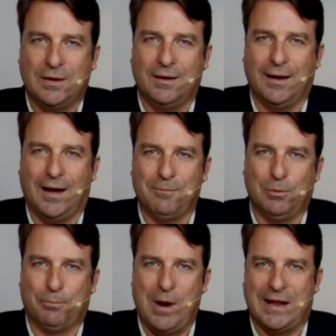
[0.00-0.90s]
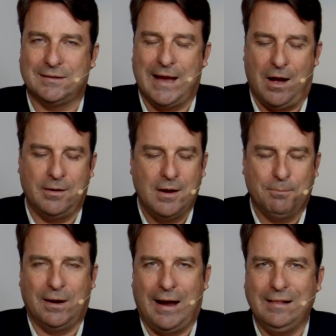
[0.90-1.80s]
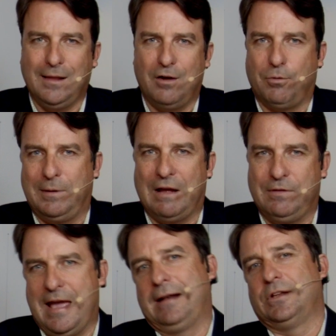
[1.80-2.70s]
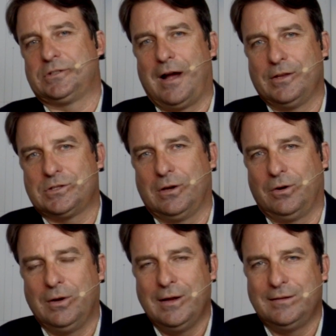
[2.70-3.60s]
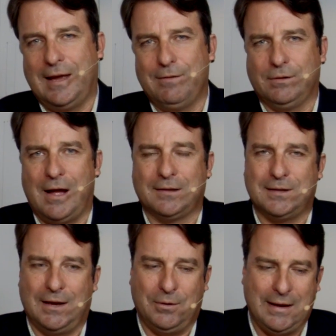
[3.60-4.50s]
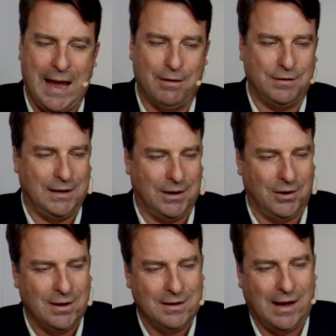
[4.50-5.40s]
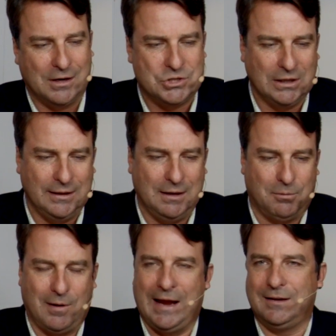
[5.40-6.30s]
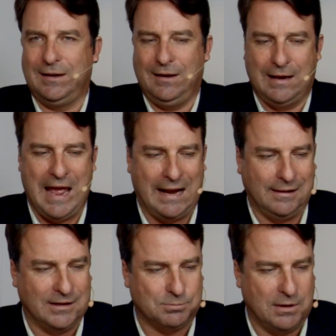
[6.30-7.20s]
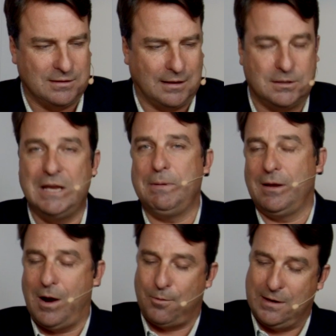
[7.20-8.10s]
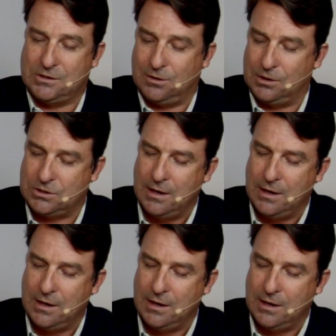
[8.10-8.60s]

Um, we'll break it down. But I love when we have the analysts on. So Dave Vellante, we have here uh, Jillian Mirandi, an analyst with uh, TBR Research.